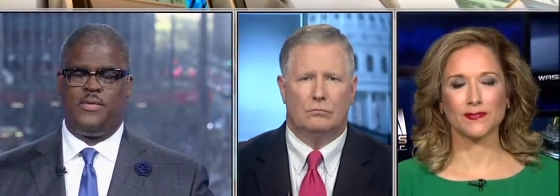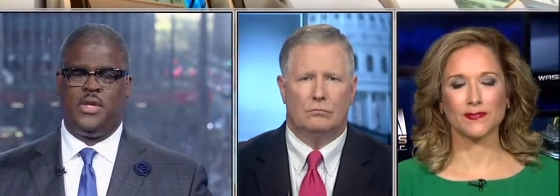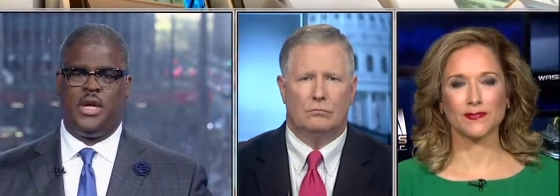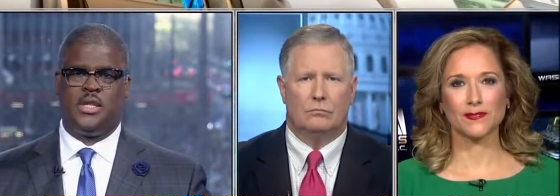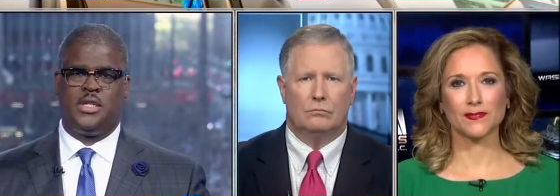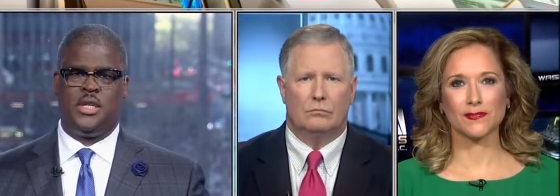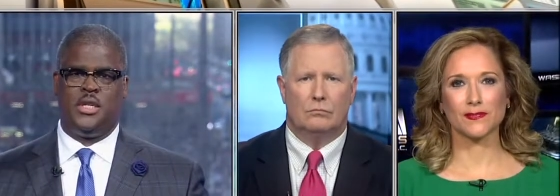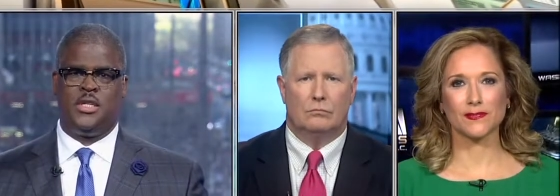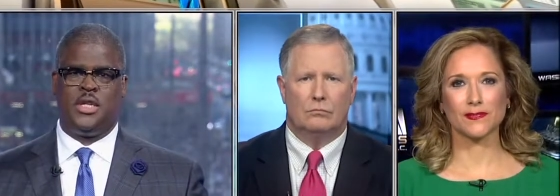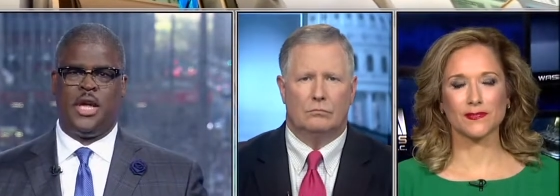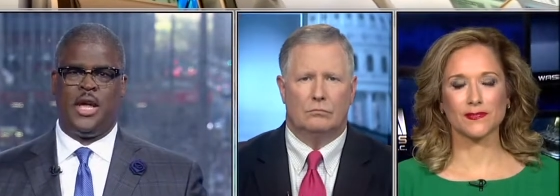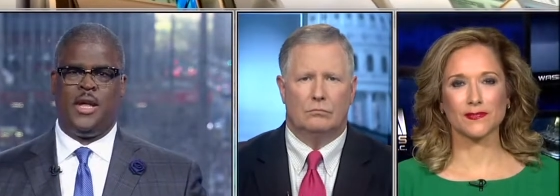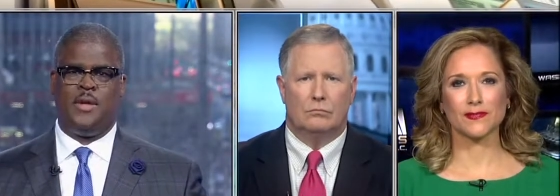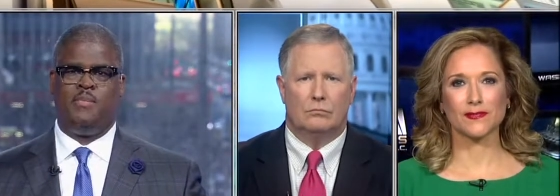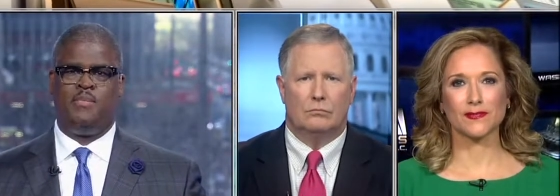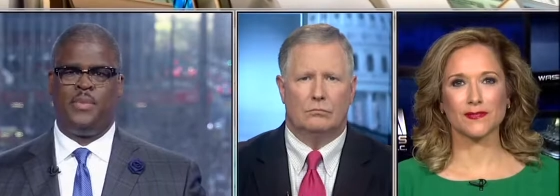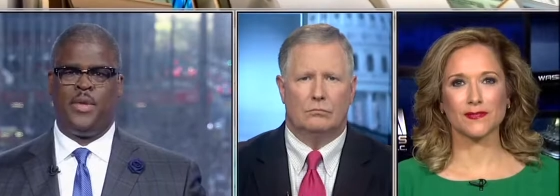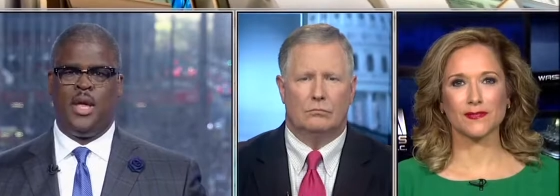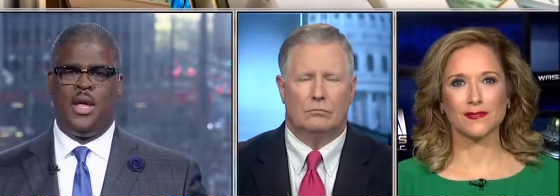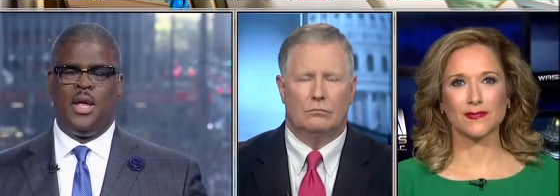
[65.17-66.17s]
Speaker 1: Jessie Jane,
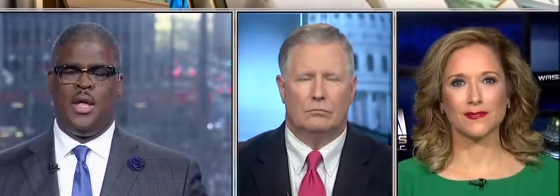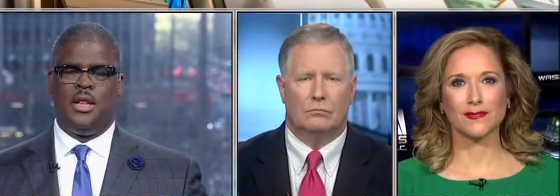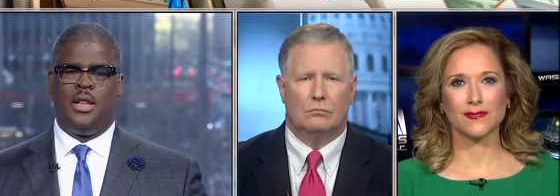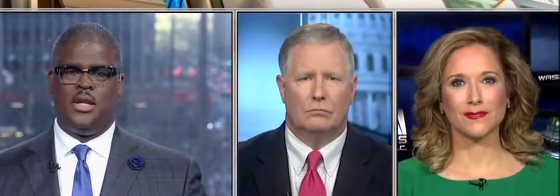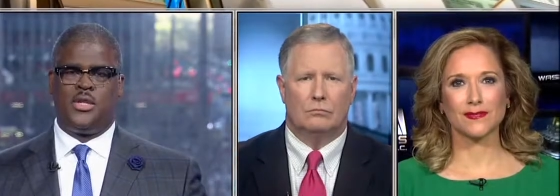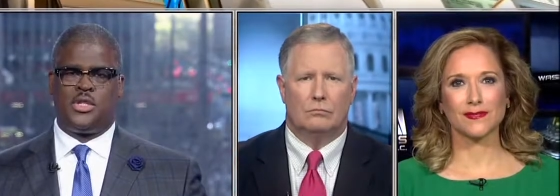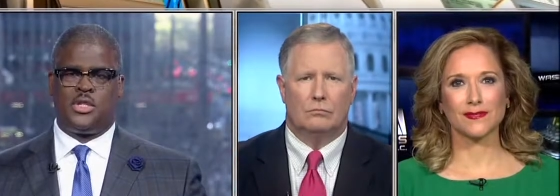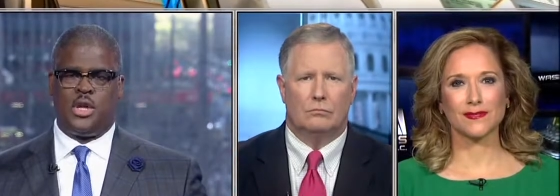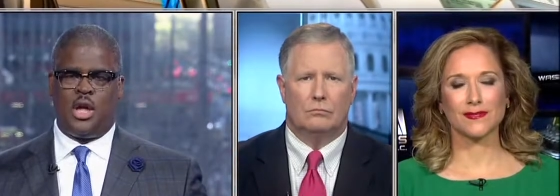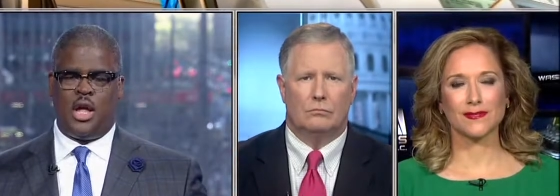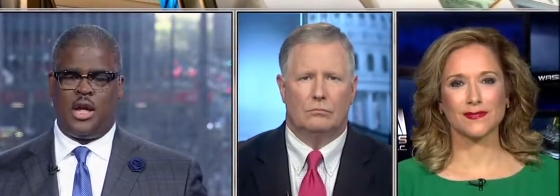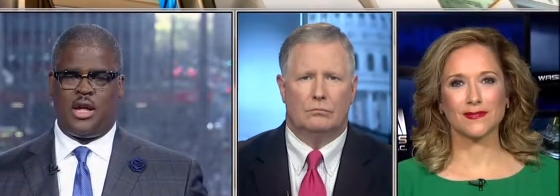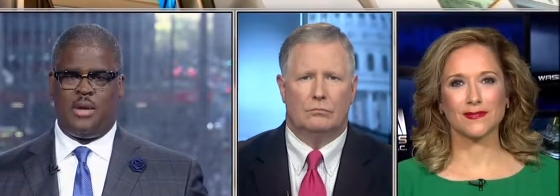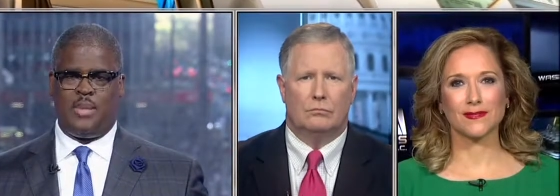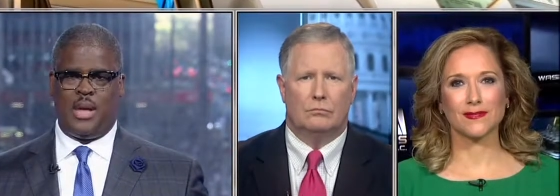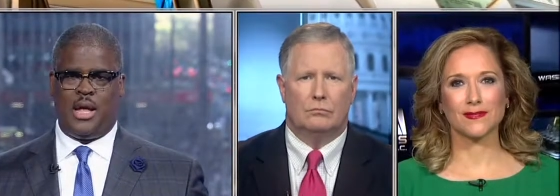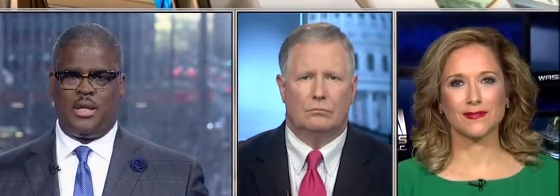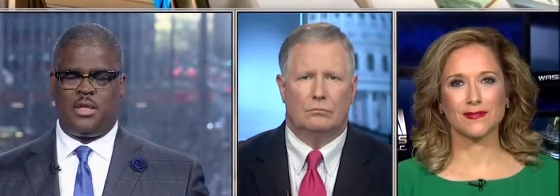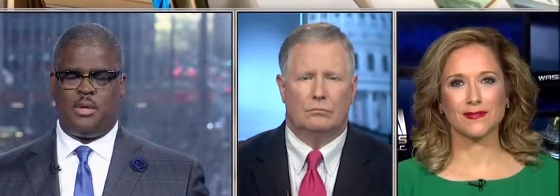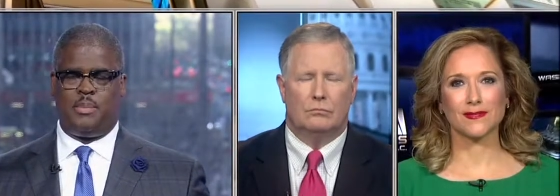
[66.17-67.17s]
let's talk
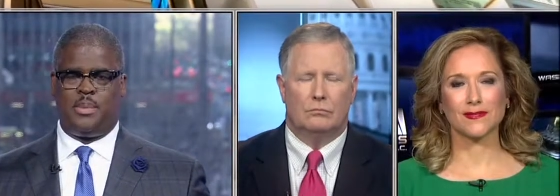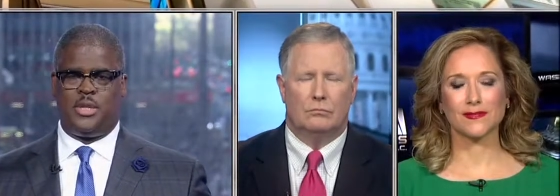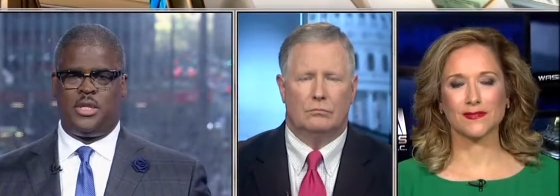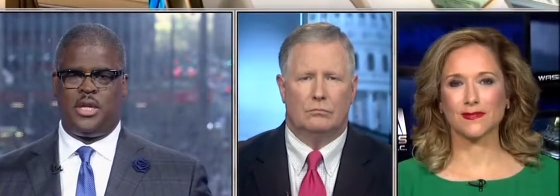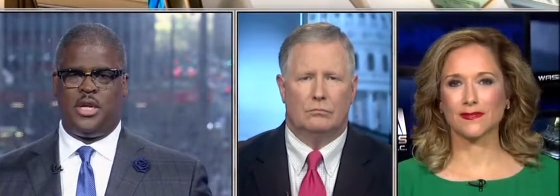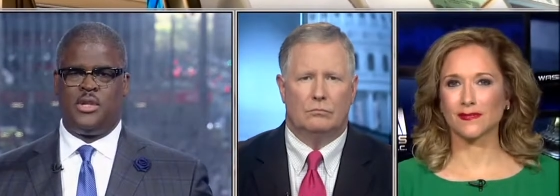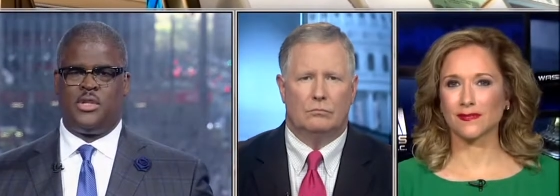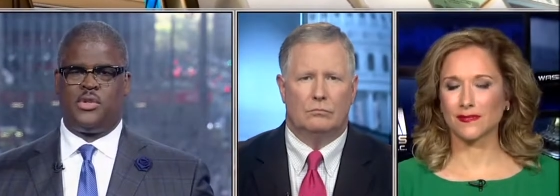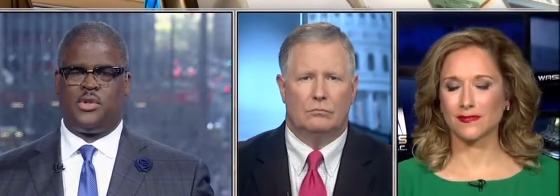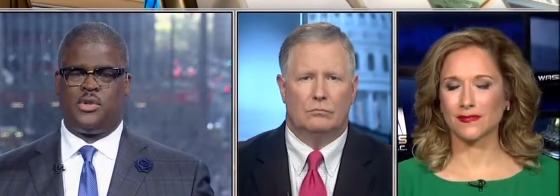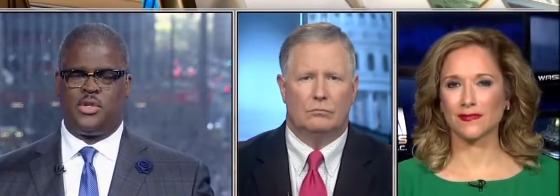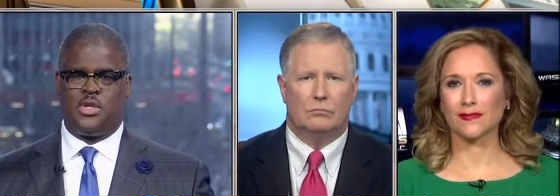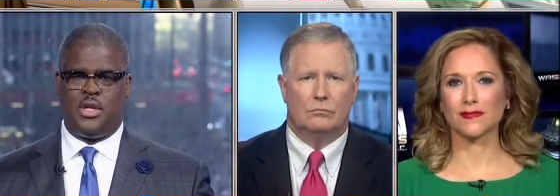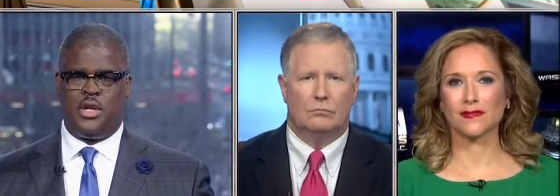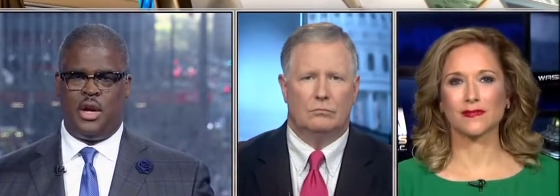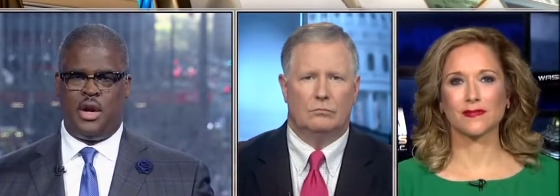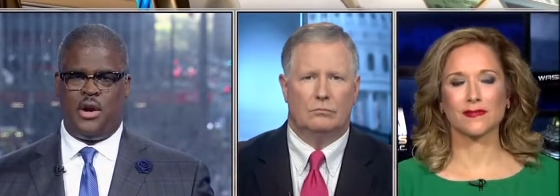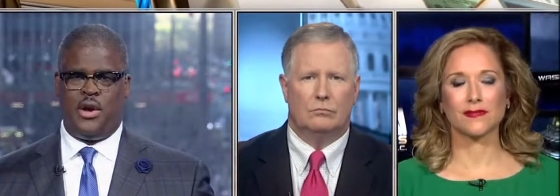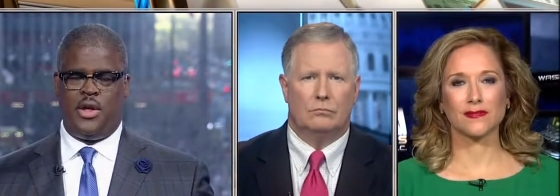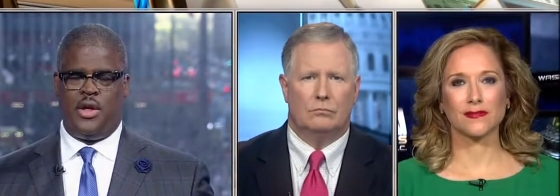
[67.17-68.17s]
about the potential
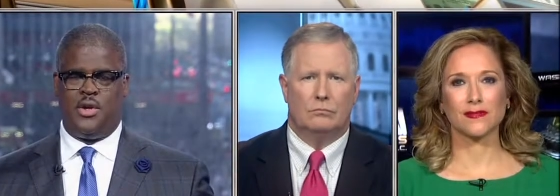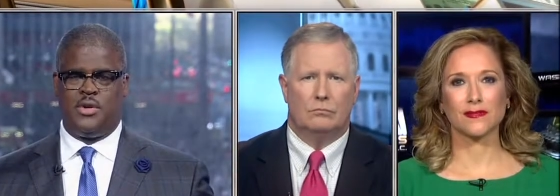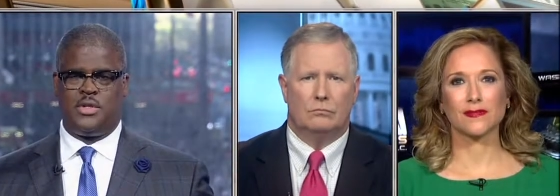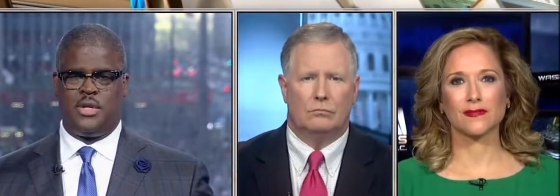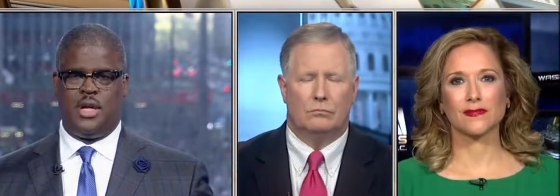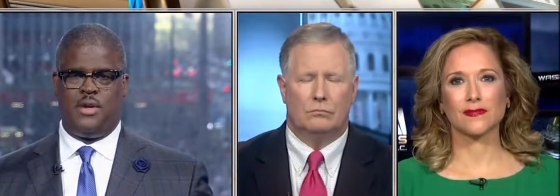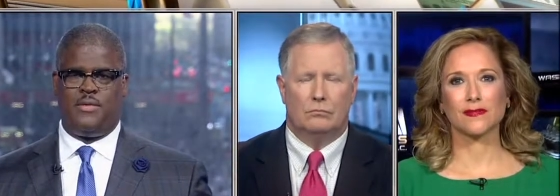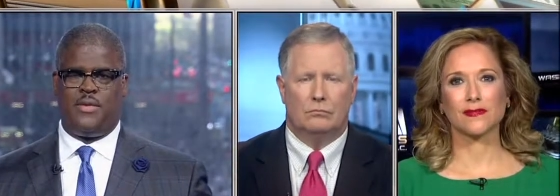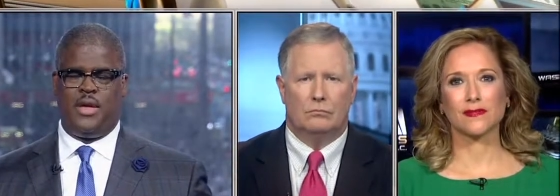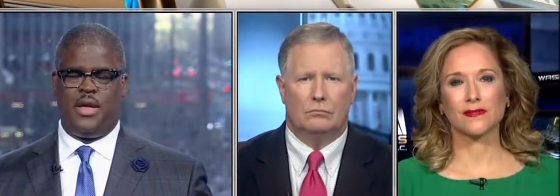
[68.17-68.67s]
scenarios if,